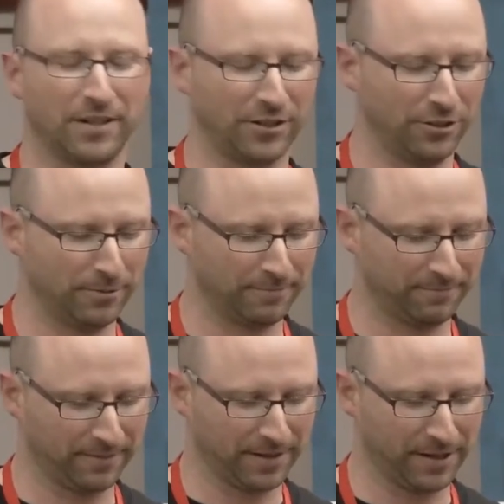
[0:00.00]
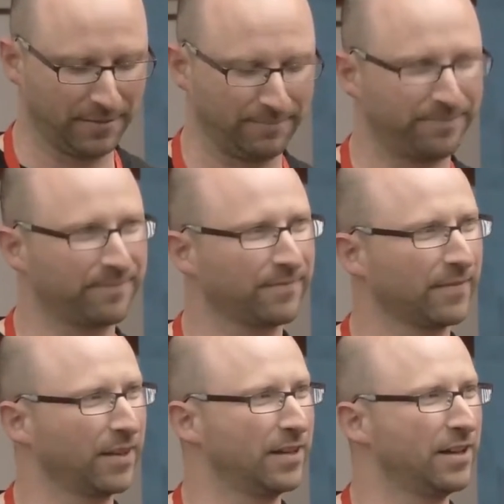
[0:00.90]
Cuba. Um,
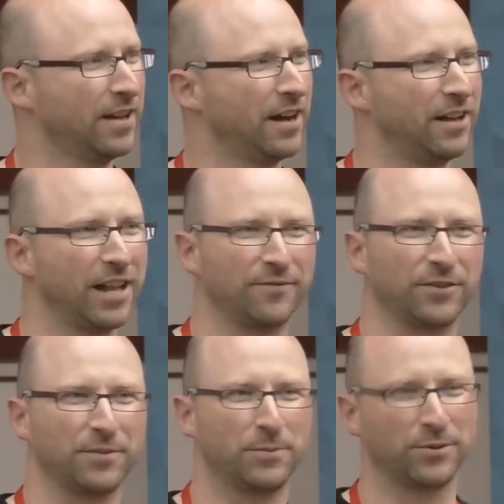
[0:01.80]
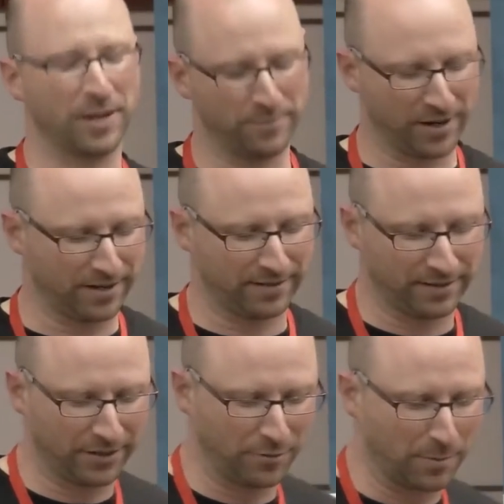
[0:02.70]
I'll have to present my,
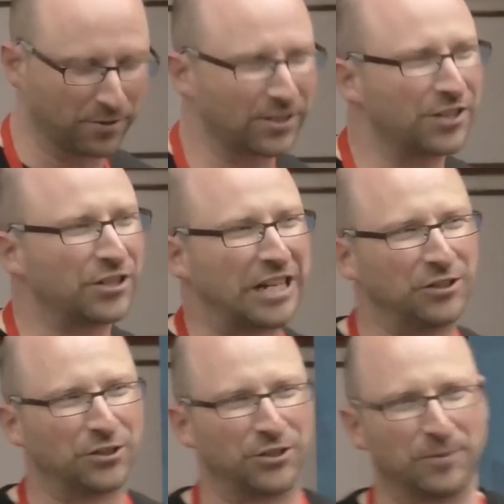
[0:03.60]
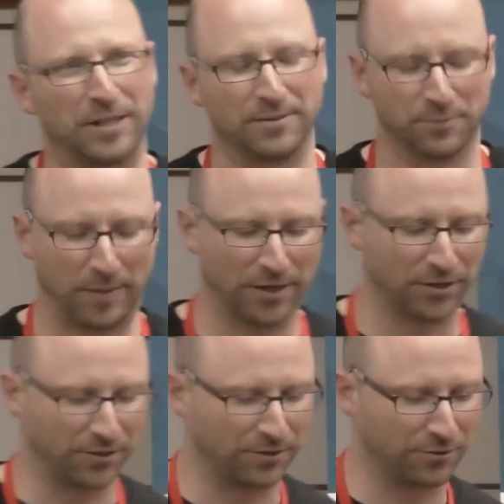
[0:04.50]
uh, do my presentation in English here. My Spanish
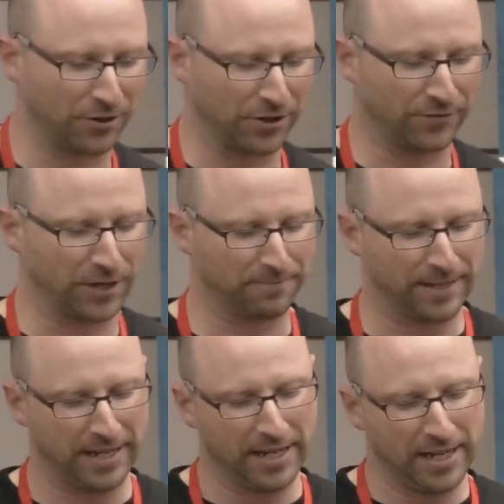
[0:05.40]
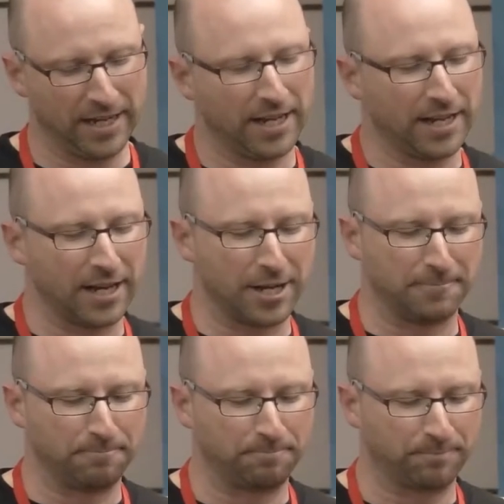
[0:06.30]
isn't strong enough yet.
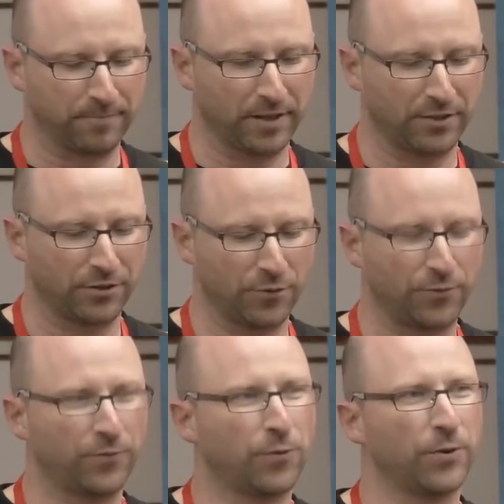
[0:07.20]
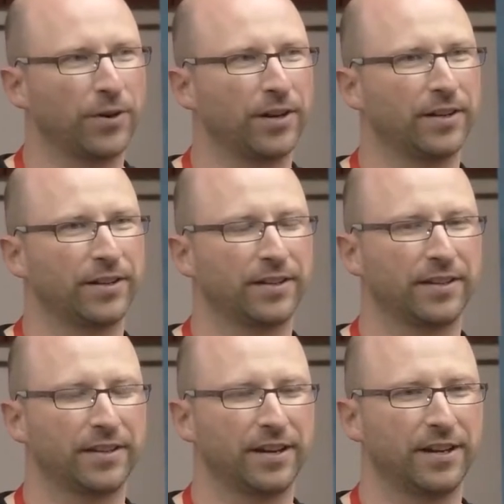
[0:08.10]
Um, so for, uh,
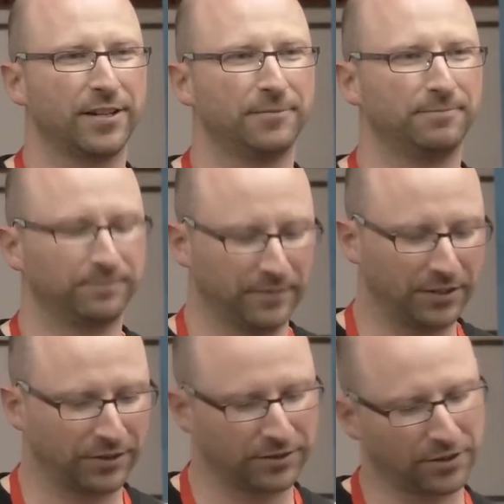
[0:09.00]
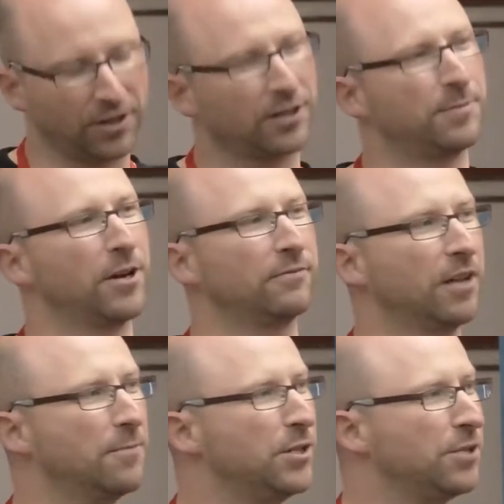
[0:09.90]
um, this is a talk about
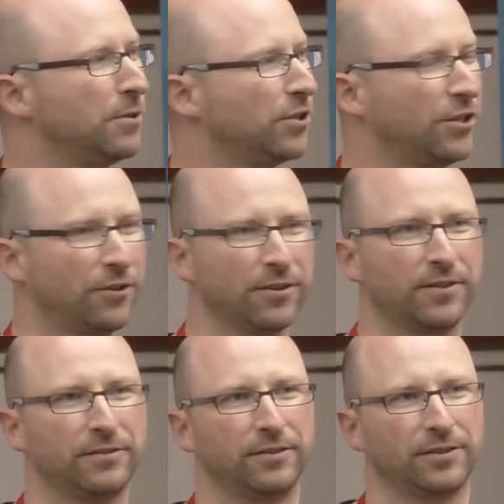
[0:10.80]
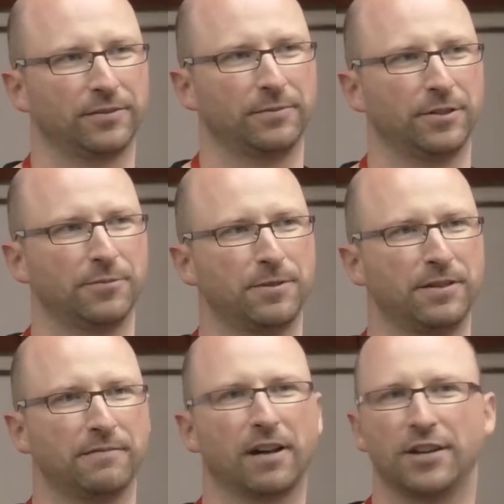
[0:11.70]
uh, BGP security, including some
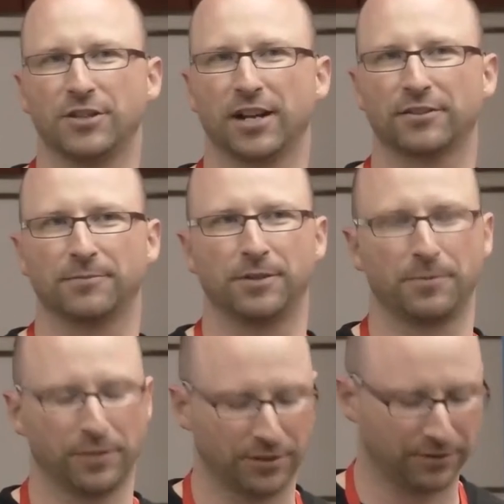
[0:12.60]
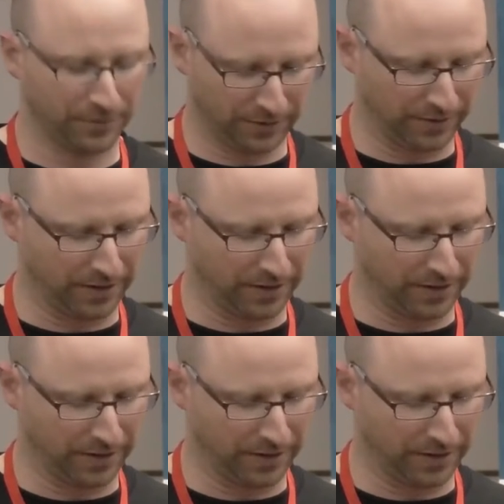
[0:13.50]
BGP hijacks and manipulations.